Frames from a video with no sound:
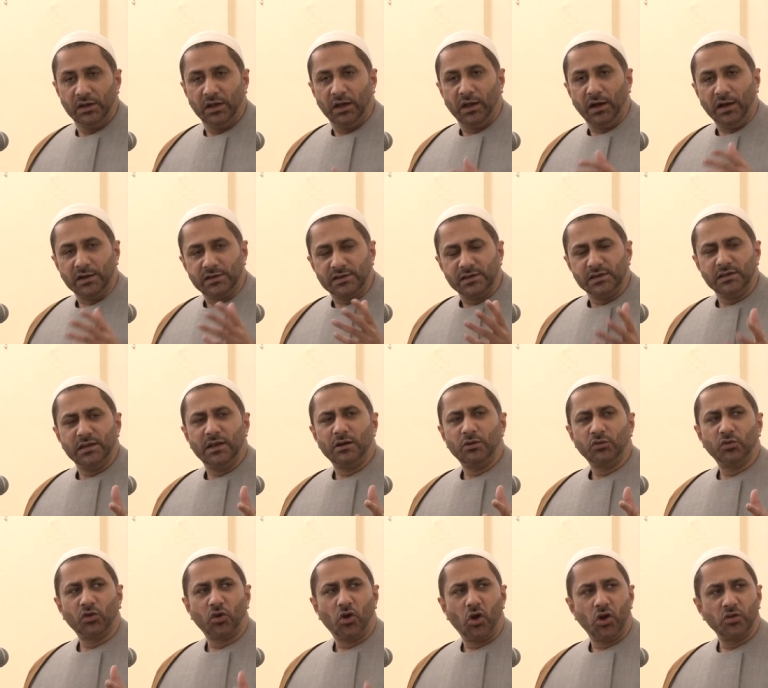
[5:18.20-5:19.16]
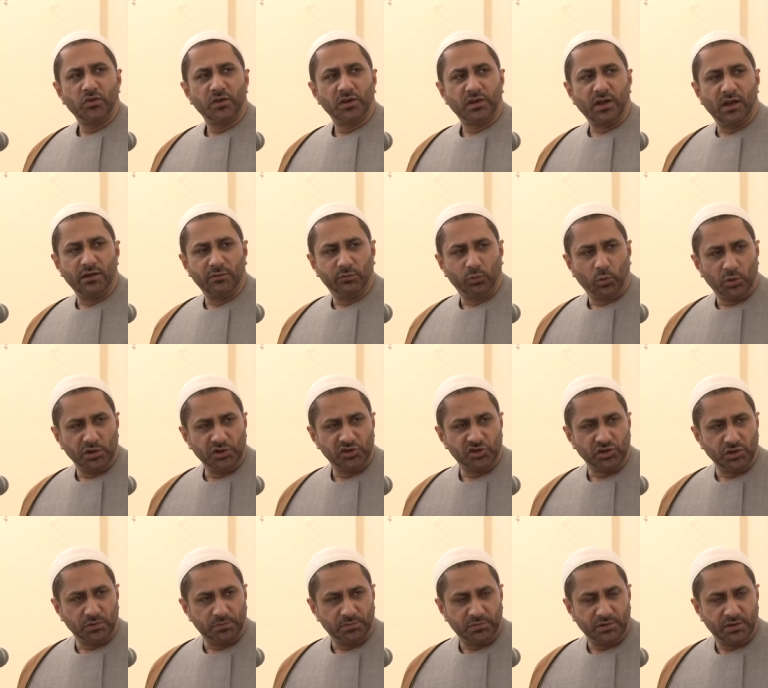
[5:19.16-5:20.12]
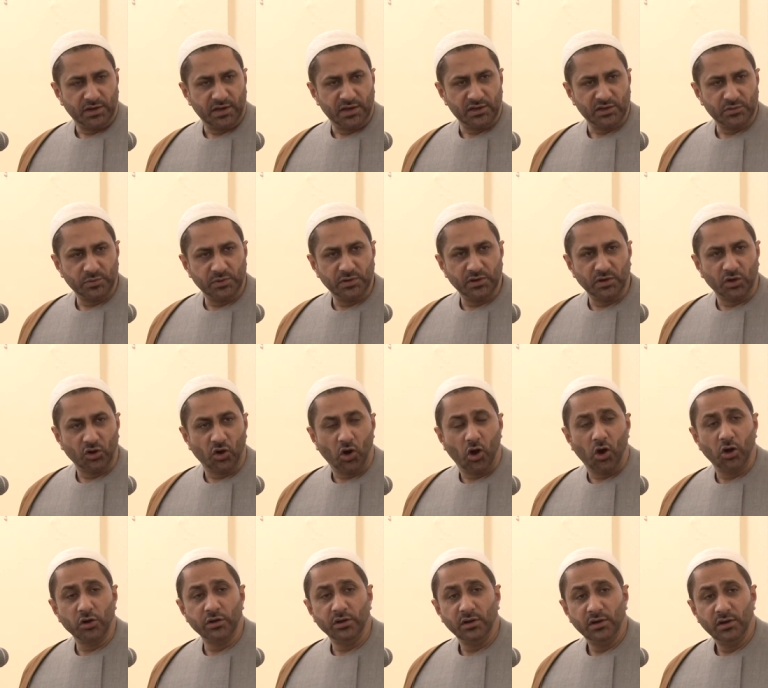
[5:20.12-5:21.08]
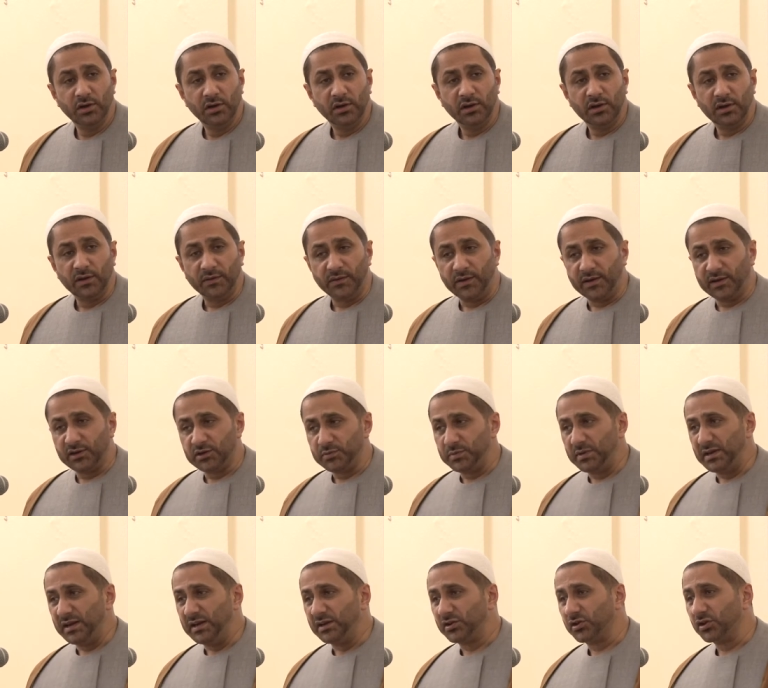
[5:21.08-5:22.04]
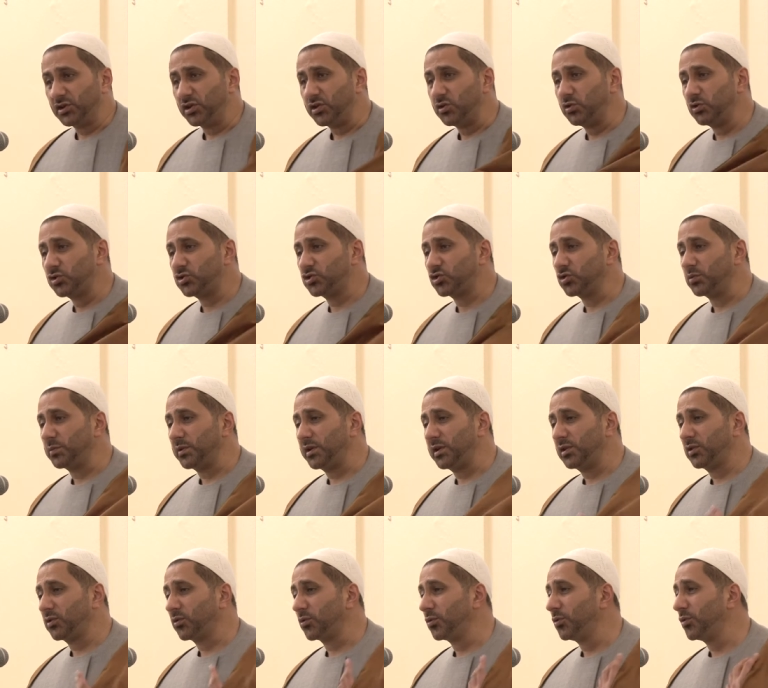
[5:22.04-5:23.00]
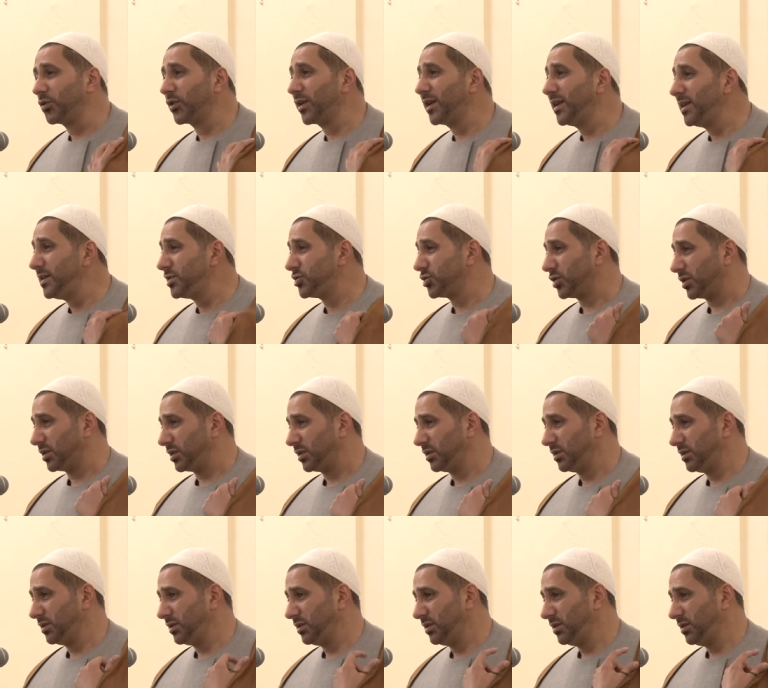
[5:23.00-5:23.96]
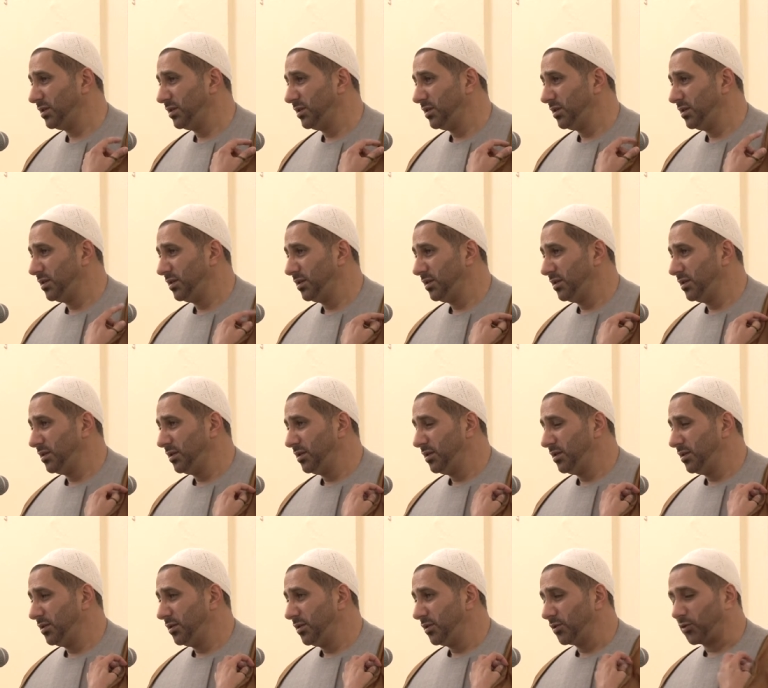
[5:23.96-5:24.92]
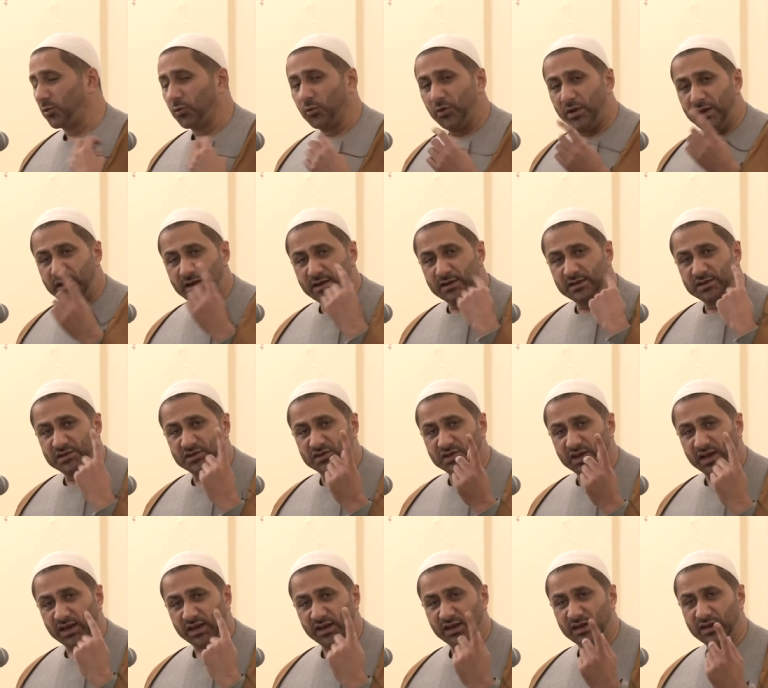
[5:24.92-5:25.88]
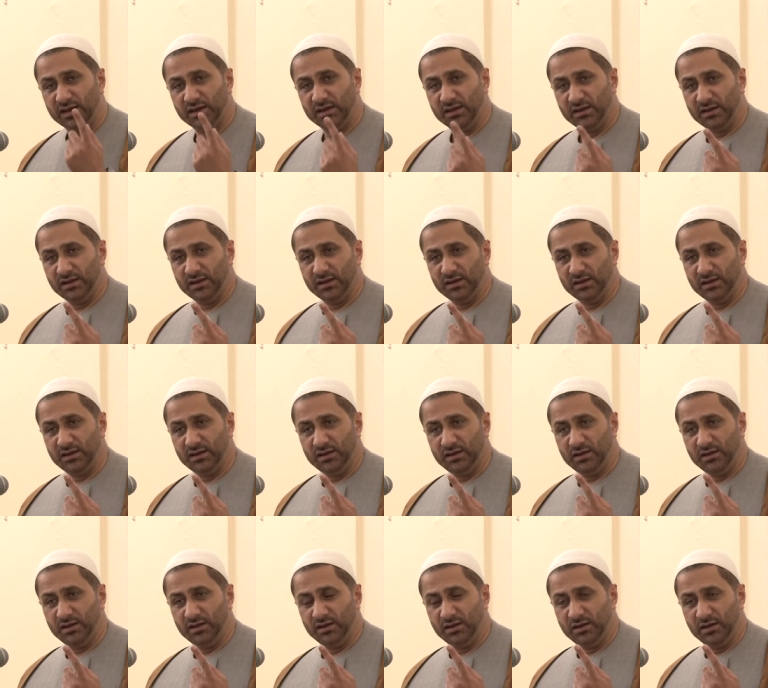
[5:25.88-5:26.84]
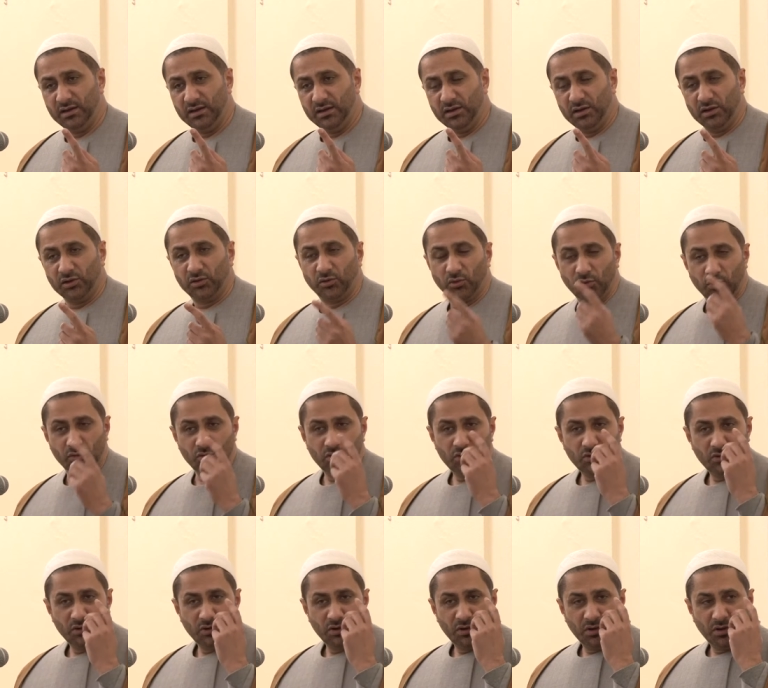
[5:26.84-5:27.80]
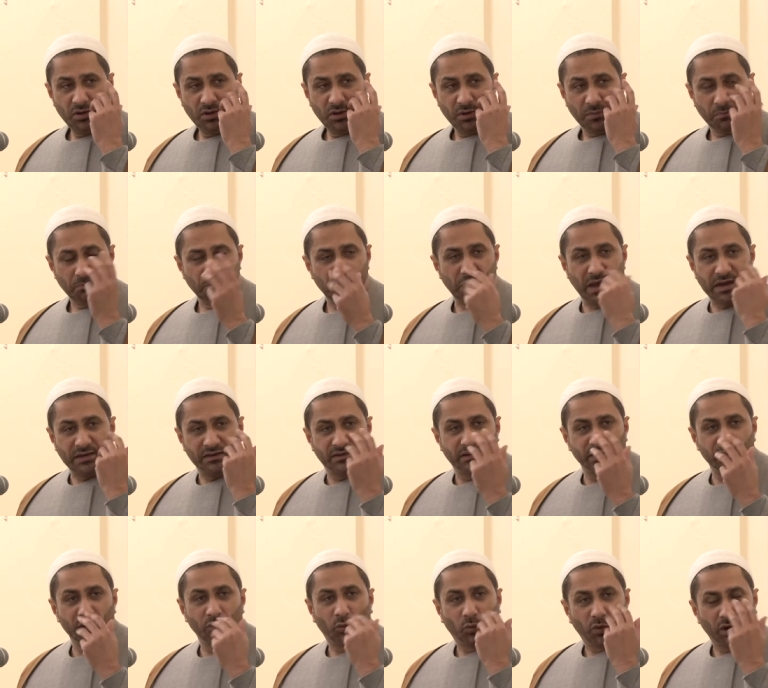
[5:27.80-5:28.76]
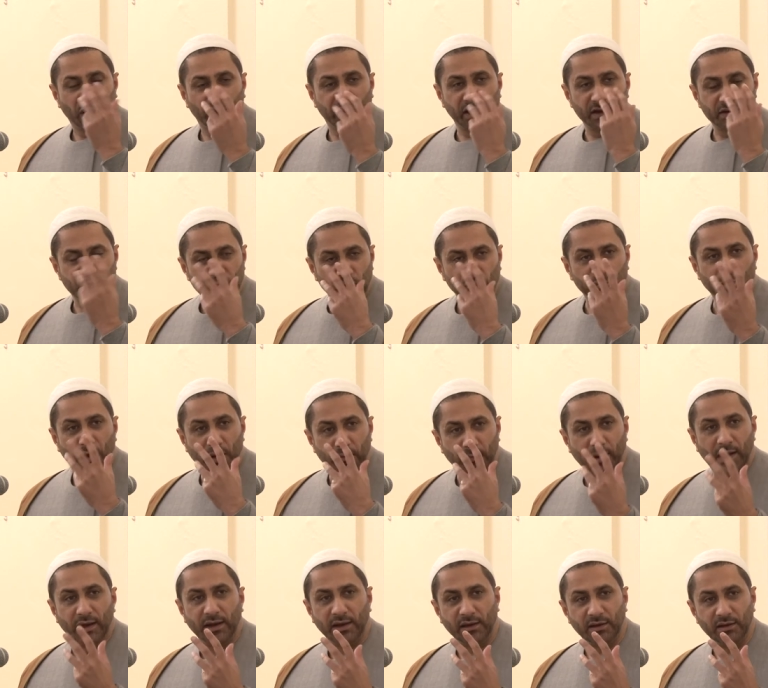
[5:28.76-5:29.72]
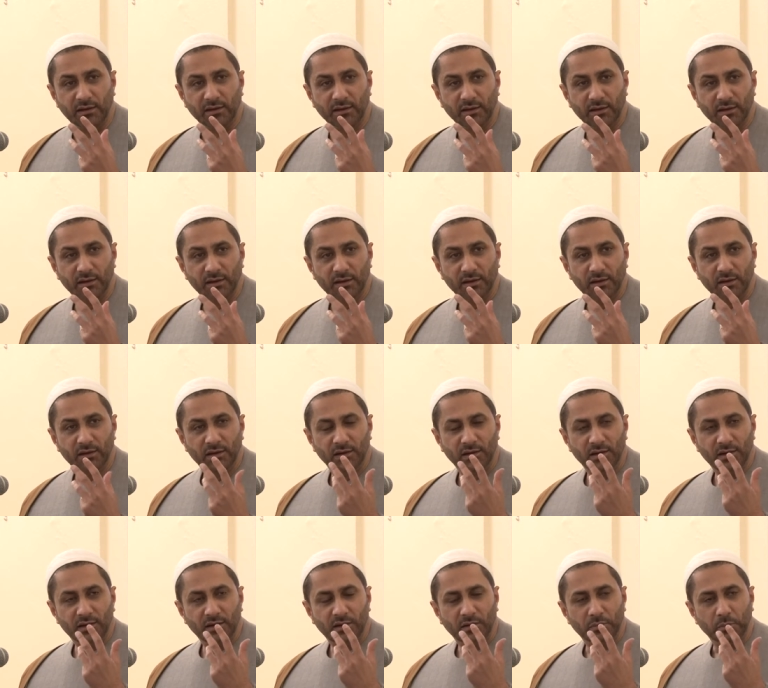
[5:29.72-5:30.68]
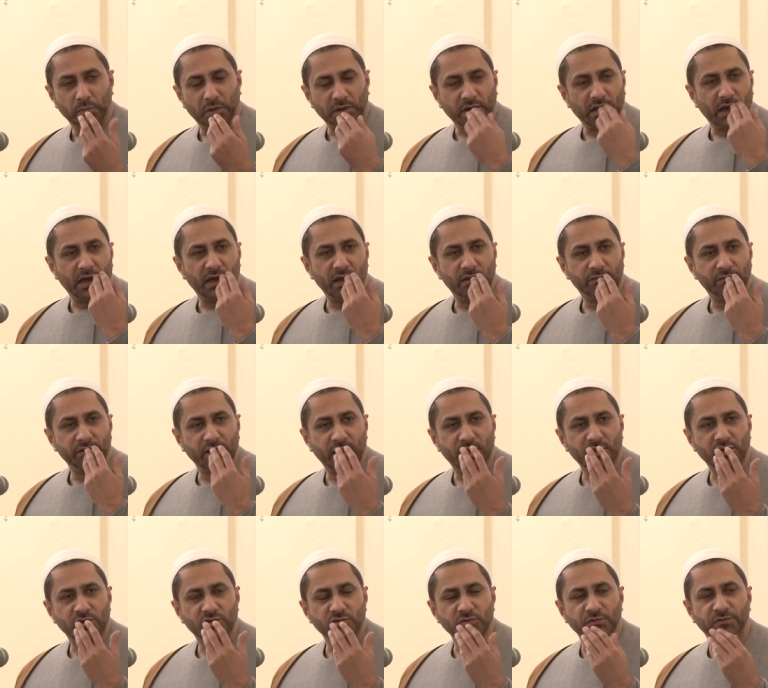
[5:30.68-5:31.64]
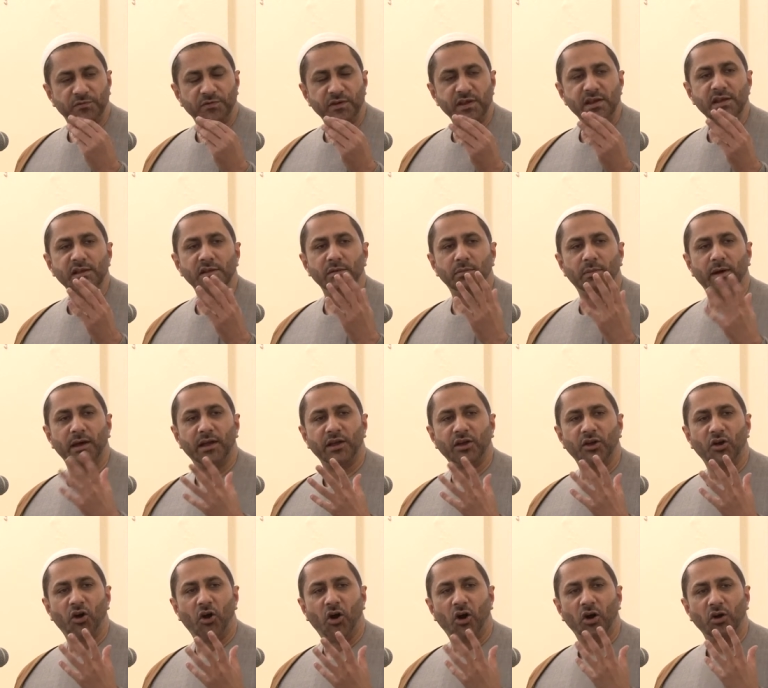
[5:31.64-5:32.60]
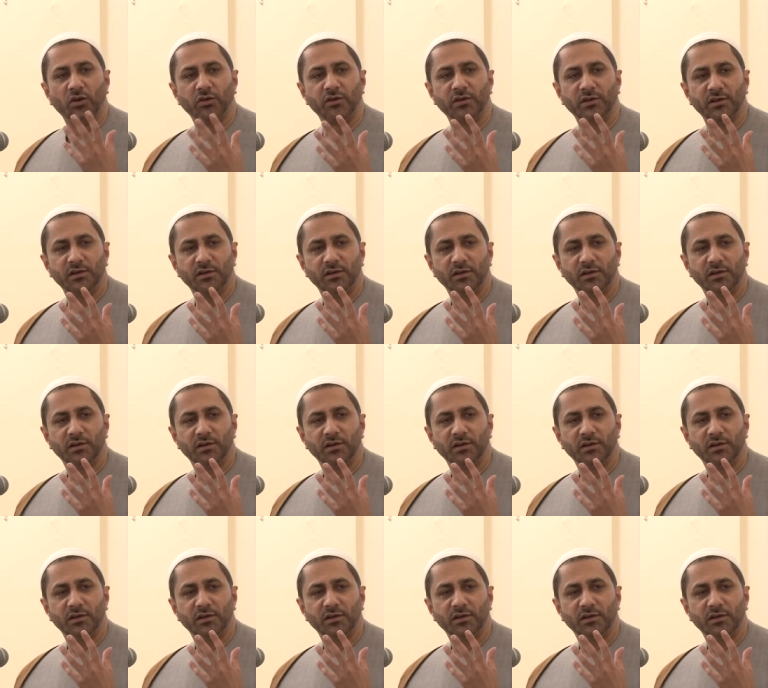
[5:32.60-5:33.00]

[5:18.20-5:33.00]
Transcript: Until now, the God that I've worshipped has been a God that has been introduced to me through religion, through hearsay, through mental workings of my mind. But I have yet to feel my God,